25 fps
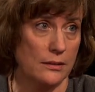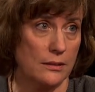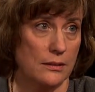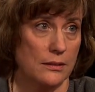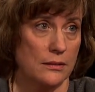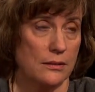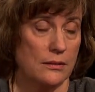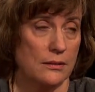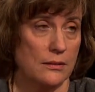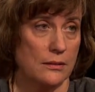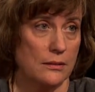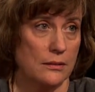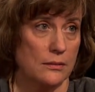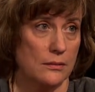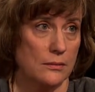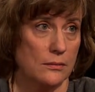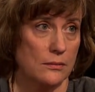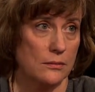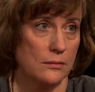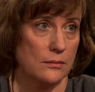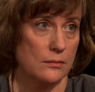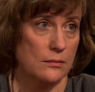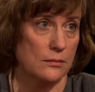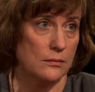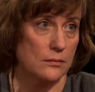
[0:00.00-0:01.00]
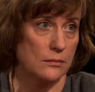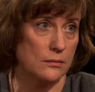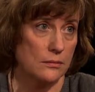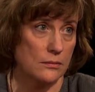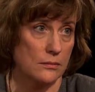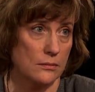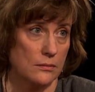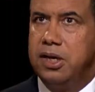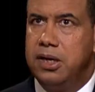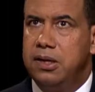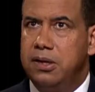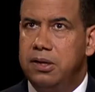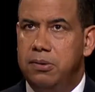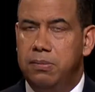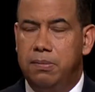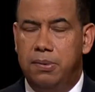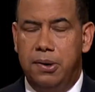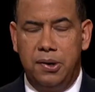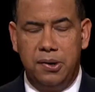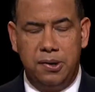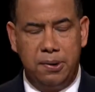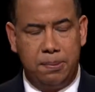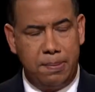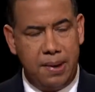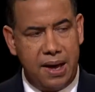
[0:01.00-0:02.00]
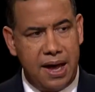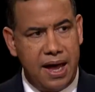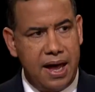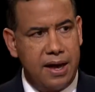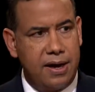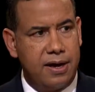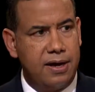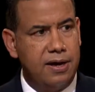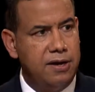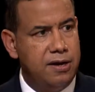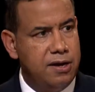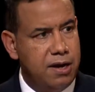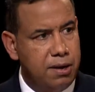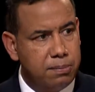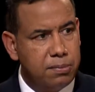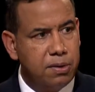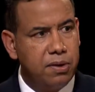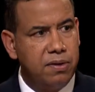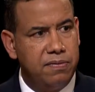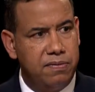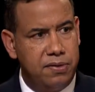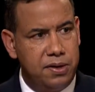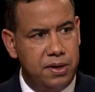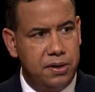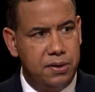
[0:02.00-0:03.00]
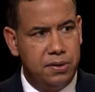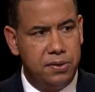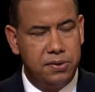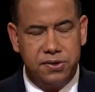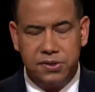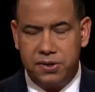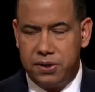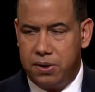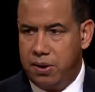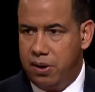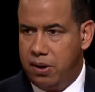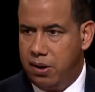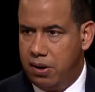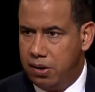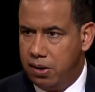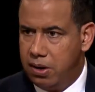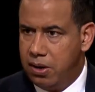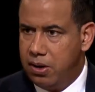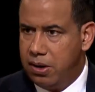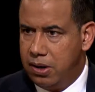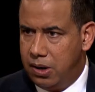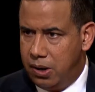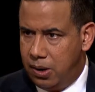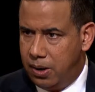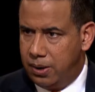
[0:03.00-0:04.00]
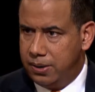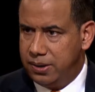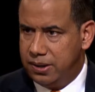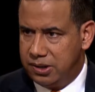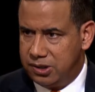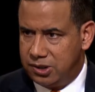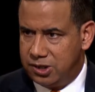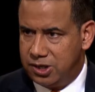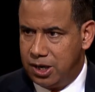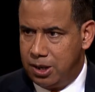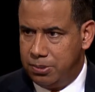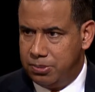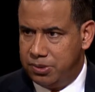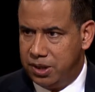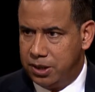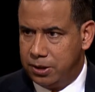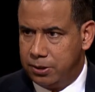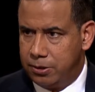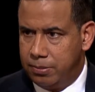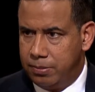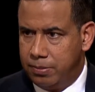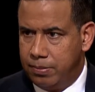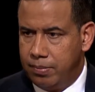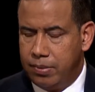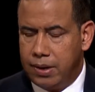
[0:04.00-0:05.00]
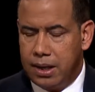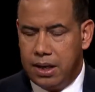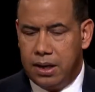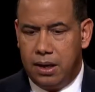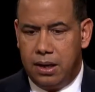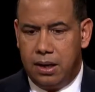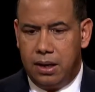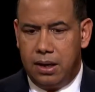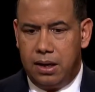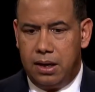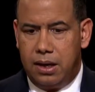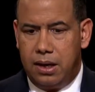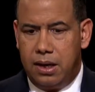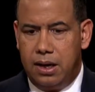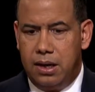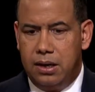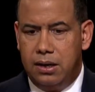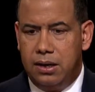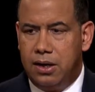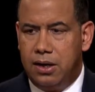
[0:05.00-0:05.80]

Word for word: So I want to take you both back a number of years on, on this subject. In